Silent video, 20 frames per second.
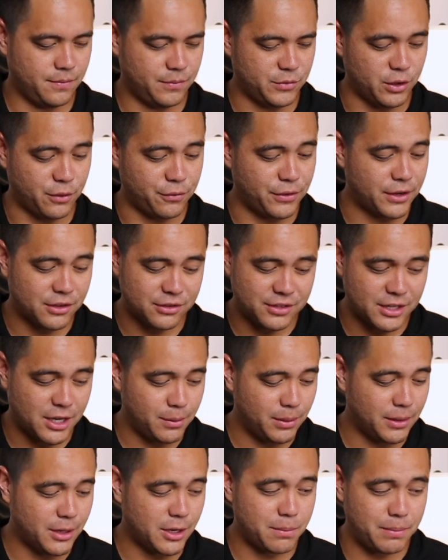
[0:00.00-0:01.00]
So
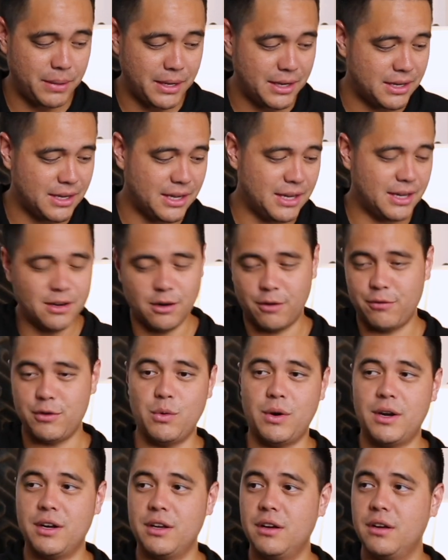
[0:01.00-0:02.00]
fingerstyle player, picking, or if
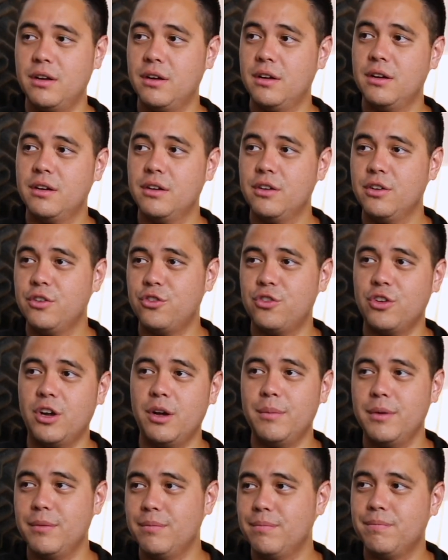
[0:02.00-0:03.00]
you want to
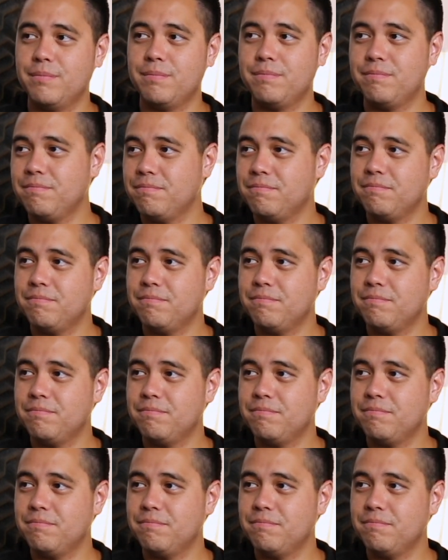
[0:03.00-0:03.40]
shaman.